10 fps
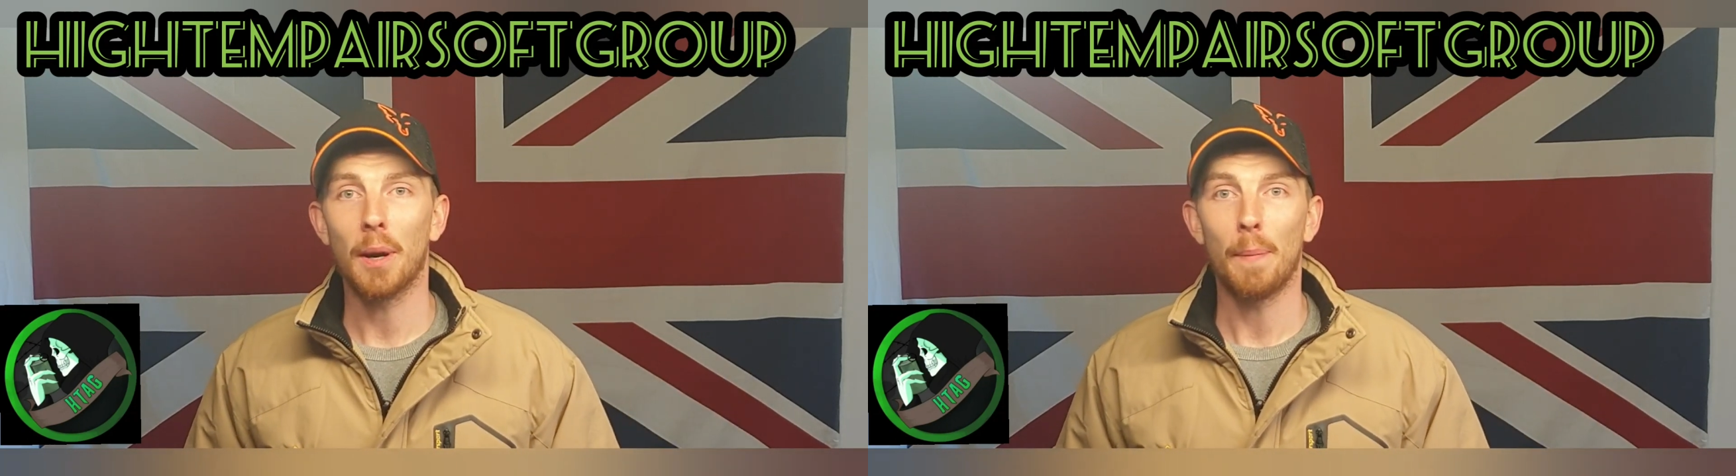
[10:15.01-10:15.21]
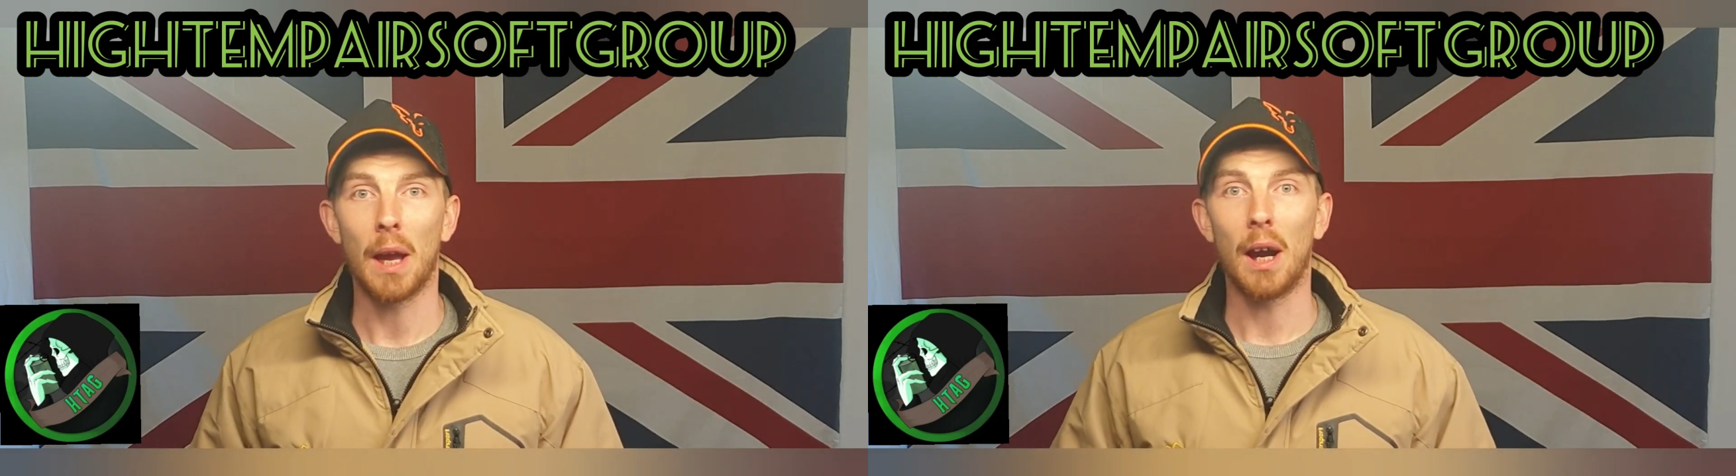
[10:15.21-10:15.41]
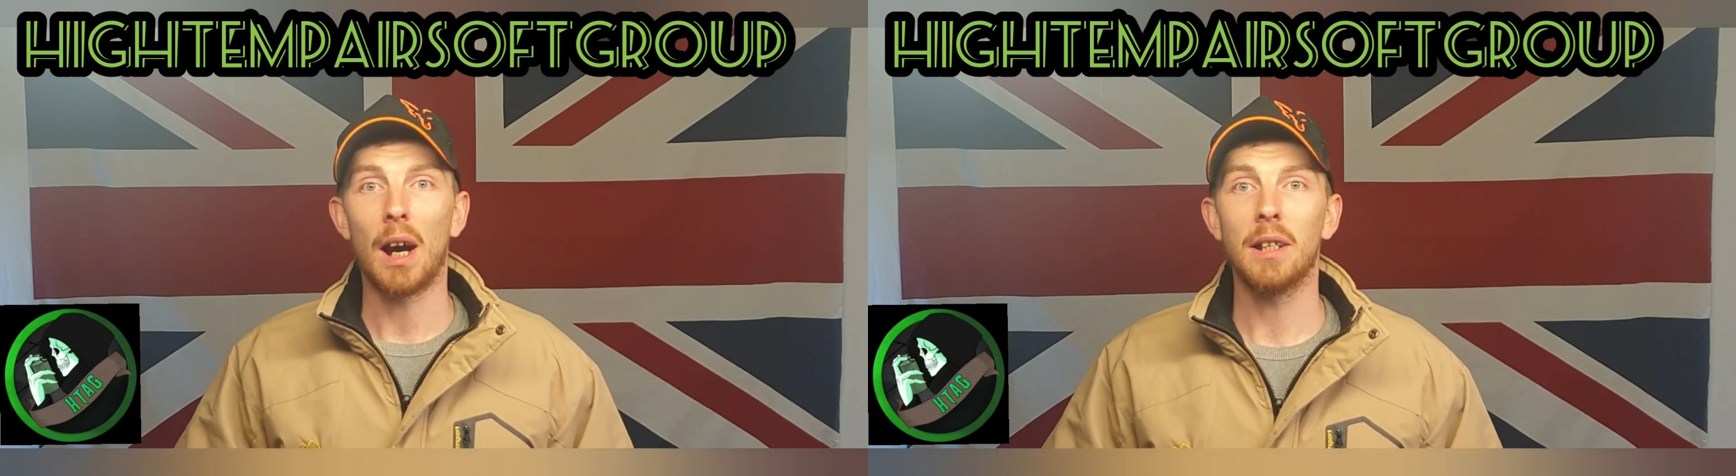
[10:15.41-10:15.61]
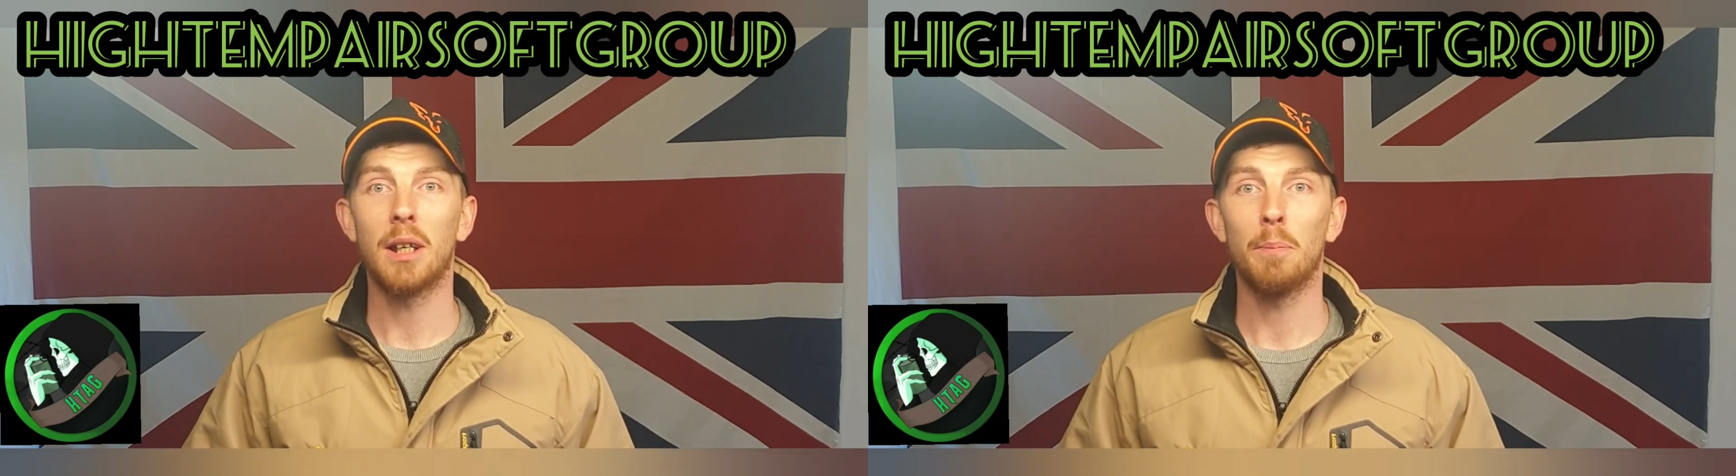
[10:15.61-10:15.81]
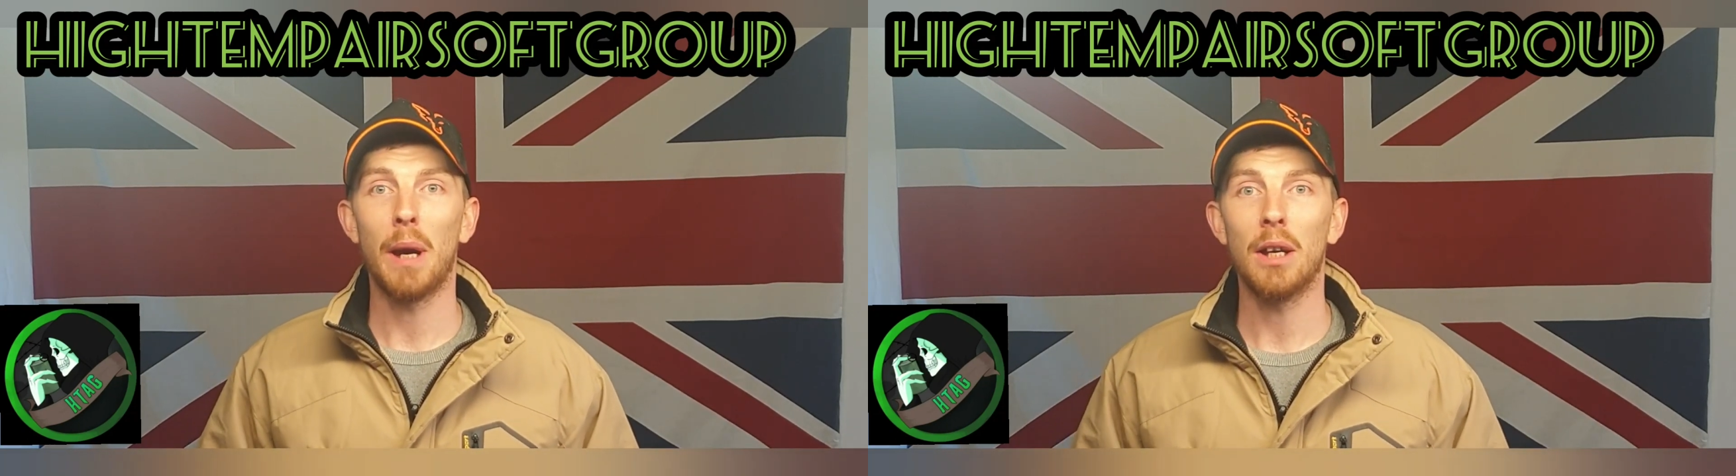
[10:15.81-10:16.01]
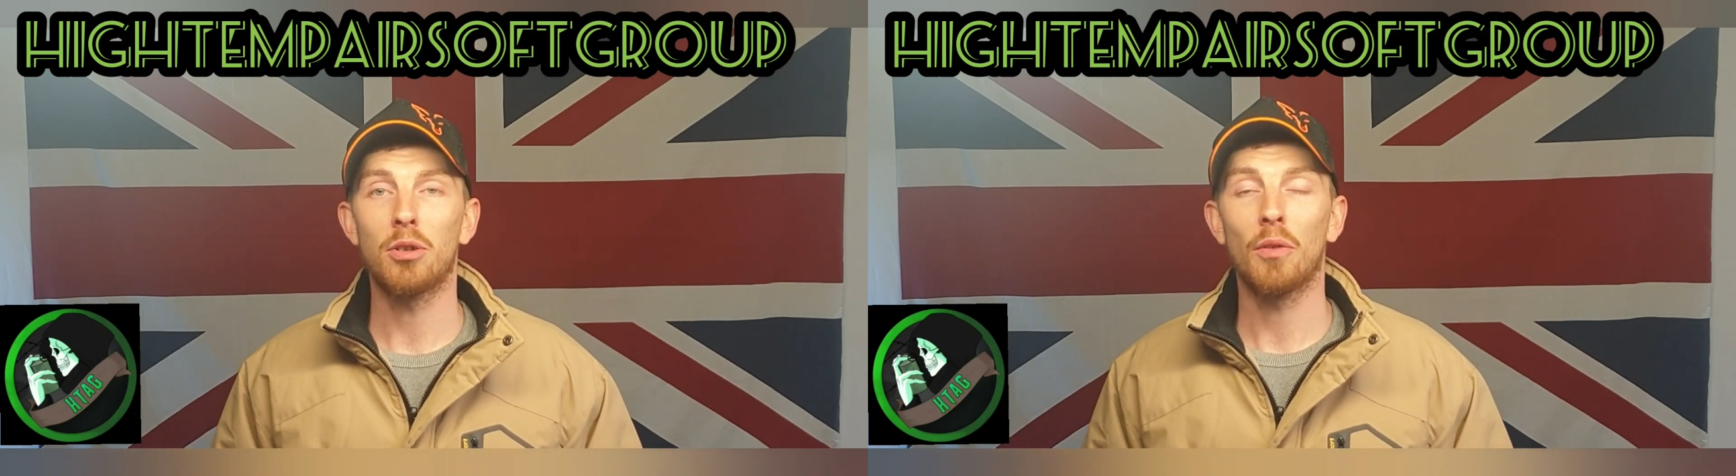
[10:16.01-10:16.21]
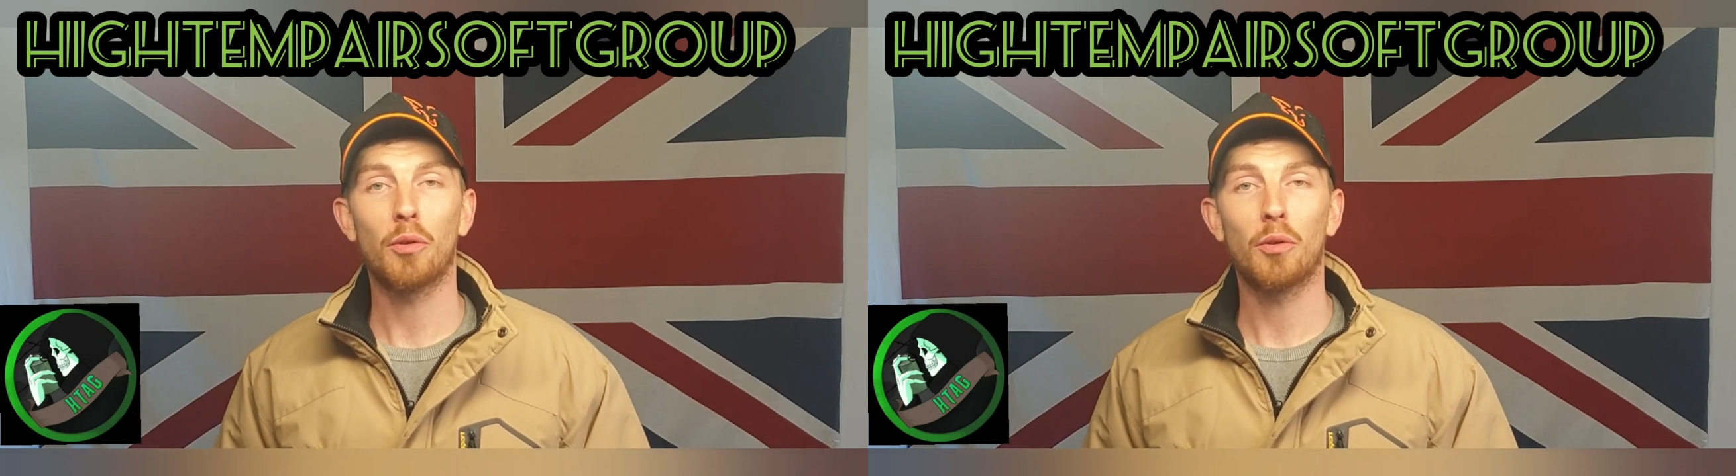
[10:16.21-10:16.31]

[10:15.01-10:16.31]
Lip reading: High Temp Airsoft